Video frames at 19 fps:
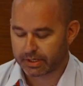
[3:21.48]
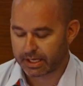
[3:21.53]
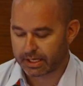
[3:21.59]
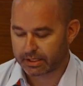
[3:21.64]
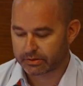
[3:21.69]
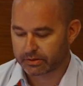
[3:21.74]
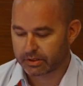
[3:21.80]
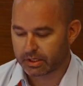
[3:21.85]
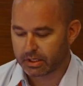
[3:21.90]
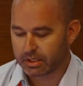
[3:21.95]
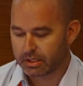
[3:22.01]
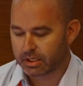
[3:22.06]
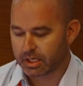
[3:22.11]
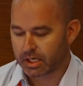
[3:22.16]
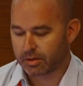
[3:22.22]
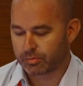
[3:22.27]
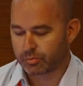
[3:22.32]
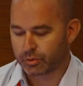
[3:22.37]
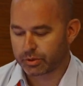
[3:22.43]
had,
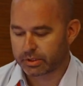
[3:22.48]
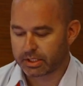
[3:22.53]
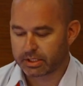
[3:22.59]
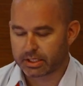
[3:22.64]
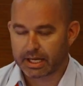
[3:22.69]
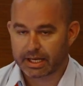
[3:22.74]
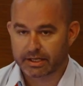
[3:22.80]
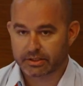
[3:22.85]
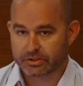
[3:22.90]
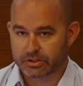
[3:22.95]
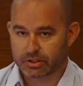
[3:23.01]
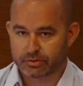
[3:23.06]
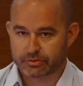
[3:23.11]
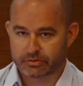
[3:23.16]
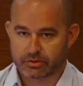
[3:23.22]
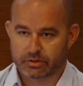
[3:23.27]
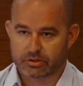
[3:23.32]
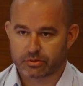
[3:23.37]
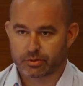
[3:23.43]
would need 8
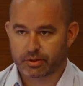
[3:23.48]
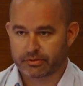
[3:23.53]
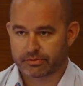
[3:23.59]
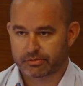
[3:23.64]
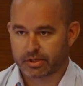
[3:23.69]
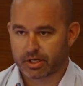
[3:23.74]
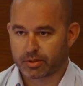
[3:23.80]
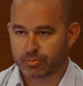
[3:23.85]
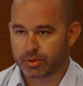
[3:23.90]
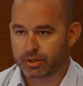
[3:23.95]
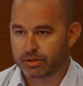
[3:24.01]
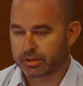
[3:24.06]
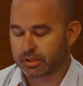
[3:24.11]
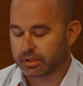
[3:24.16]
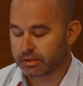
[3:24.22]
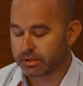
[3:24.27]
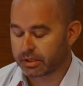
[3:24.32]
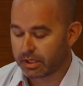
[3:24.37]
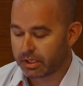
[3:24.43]
gels in a 24-hour
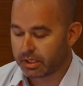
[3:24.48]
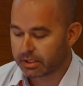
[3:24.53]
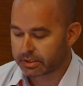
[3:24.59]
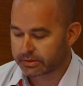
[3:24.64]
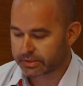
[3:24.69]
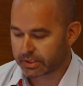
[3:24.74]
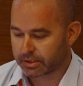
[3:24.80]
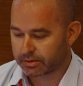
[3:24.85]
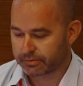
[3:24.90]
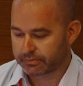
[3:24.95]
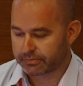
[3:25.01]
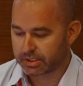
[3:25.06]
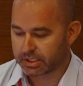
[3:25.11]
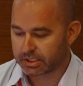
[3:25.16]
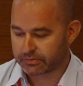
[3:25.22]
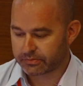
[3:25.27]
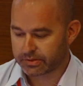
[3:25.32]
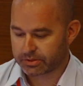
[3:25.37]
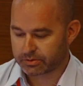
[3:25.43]
period. So if an
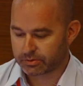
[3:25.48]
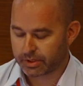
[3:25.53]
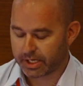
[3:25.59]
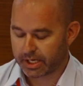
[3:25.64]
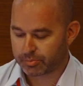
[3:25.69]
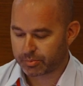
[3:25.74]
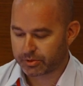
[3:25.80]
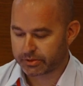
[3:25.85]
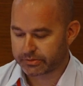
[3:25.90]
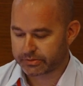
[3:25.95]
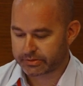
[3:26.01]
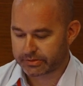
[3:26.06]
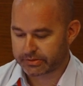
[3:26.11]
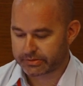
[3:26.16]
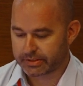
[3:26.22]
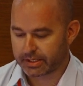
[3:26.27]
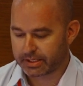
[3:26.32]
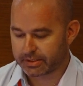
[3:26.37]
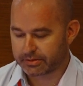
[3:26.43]
individual happens to
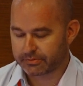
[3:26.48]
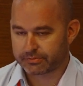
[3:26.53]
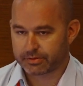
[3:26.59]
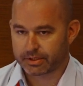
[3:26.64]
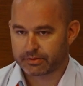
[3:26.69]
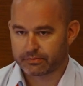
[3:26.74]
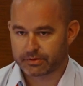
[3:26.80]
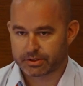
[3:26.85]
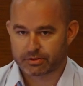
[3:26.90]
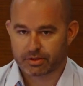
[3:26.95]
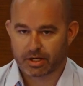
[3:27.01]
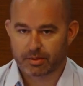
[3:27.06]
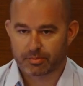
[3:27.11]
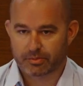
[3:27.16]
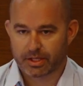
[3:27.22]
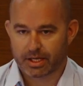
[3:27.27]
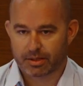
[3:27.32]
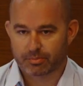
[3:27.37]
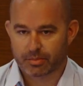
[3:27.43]
stand in front of a
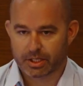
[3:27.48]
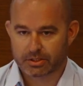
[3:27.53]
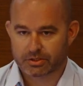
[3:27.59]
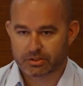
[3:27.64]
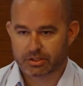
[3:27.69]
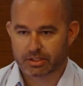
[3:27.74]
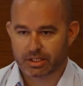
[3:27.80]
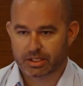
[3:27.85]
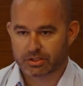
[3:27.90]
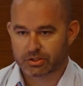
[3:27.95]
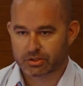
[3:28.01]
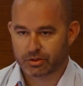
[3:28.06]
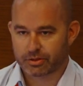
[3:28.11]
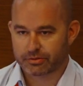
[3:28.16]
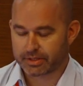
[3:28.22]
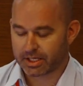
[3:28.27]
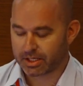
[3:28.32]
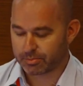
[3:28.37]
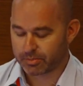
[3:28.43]
trap that much and get
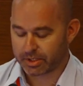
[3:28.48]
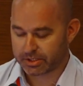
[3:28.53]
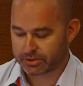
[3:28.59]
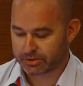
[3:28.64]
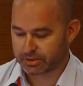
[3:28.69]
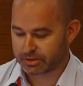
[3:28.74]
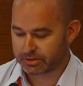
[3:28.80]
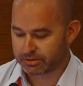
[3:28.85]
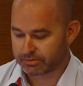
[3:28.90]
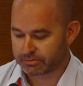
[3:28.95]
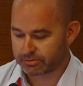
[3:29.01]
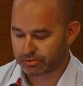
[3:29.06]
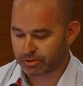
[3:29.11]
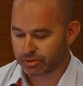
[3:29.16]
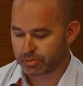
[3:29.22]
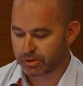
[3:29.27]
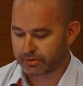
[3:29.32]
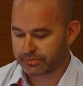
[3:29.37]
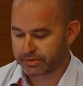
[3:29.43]
shot that much and
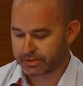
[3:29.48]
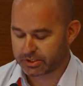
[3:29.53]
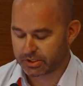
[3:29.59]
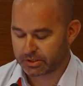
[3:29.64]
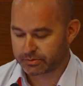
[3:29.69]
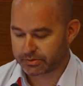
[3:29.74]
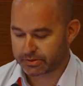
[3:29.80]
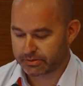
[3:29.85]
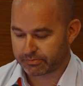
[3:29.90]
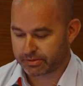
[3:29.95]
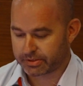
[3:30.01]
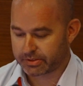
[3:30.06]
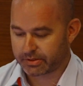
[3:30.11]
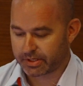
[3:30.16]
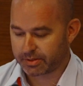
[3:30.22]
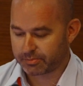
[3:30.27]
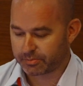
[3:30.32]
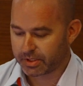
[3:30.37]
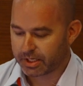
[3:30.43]
groom off the gels every
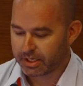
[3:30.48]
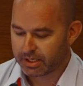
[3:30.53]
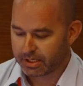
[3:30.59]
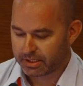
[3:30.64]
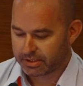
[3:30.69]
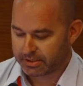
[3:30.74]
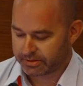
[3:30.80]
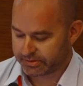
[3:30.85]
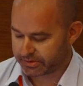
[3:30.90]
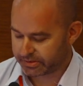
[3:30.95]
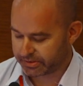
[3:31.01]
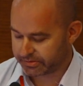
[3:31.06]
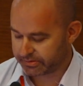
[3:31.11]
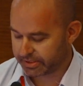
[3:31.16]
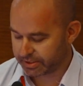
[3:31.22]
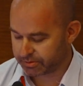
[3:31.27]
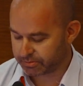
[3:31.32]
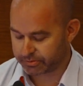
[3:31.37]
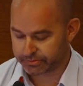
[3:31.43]
time, it's just
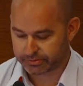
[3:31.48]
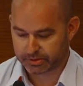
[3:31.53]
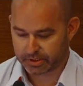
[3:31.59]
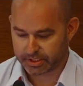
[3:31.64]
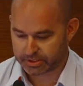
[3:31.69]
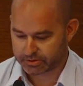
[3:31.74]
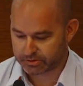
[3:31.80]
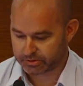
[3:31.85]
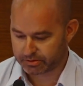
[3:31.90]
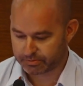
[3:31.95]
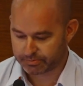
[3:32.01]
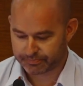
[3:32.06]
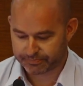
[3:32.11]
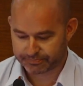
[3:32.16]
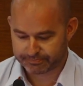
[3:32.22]
natural selection.